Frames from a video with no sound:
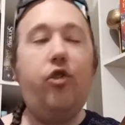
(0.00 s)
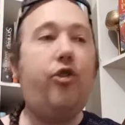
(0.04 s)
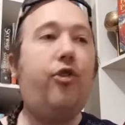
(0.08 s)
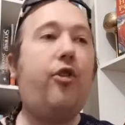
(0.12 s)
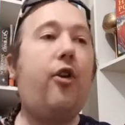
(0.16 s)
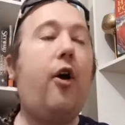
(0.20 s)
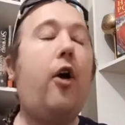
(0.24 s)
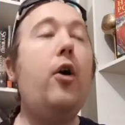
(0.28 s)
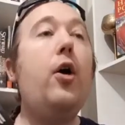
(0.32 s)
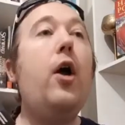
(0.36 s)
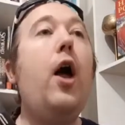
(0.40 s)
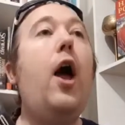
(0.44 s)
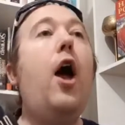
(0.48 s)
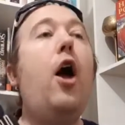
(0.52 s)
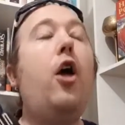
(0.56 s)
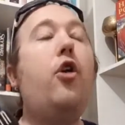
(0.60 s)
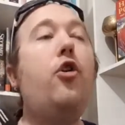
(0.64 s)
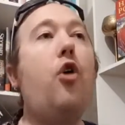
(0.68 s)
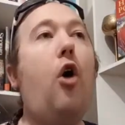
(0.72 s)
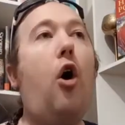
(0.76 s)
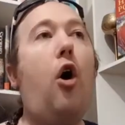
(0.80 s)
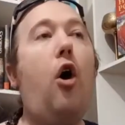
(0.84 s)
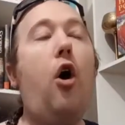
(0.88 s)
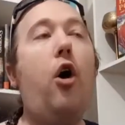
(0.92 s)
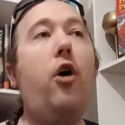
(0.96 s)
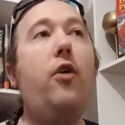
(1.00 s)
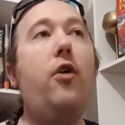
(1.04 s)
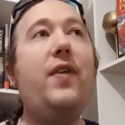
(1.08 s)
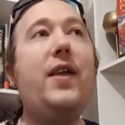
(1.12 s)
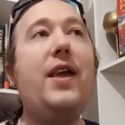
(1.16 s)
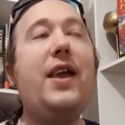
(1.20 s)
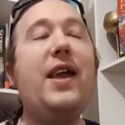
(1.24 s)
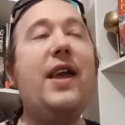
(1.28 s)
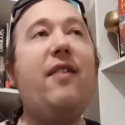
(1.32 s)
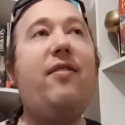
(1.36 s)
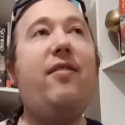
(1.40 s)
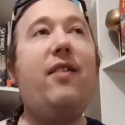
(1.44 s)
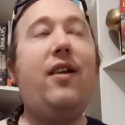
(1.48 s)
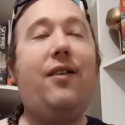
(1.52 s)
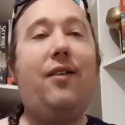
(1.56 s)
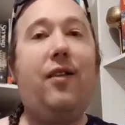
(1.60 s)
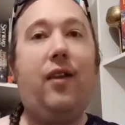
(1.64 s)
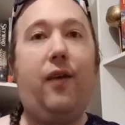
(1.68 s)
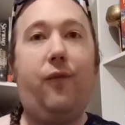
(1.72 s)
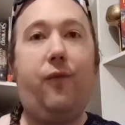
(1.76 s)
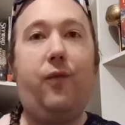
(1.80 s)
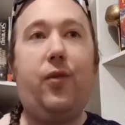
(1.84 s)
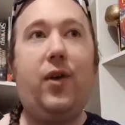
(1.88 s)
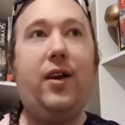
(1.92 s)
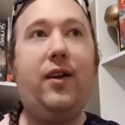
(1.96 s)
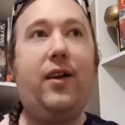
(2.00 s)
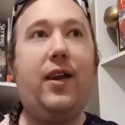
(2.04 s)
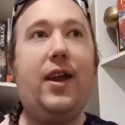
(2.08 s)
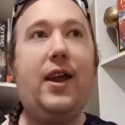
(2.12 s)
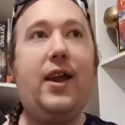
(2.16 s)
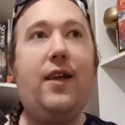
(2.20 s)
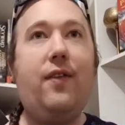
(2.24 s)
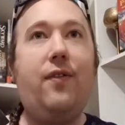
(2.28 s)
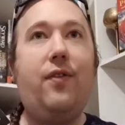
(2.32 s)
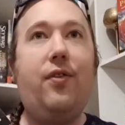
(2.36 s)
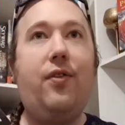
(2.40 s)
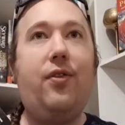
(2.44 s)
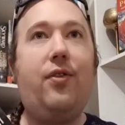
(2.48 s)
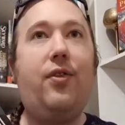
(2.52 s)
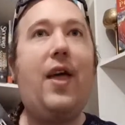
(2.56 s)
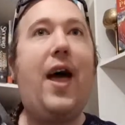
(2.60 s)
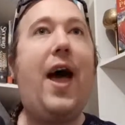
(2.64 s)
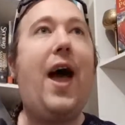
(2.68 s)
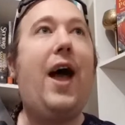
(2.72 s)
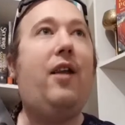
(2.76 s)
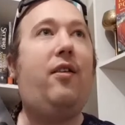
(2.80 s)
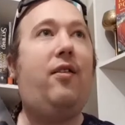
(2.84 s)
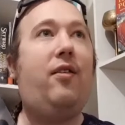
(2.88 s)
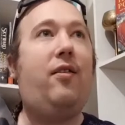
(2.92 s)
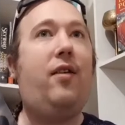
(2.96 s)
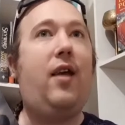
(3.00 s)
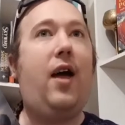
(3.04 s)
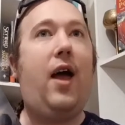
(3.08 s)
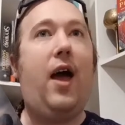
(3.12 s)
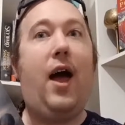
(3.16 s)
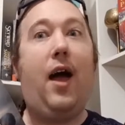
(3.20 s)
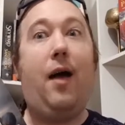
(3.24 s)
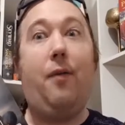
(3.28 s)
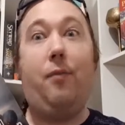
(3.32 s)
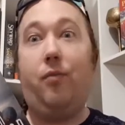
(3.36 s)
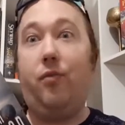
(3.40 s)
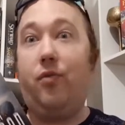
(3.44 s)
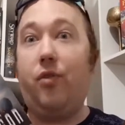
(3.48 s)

So not only is it different in that, um,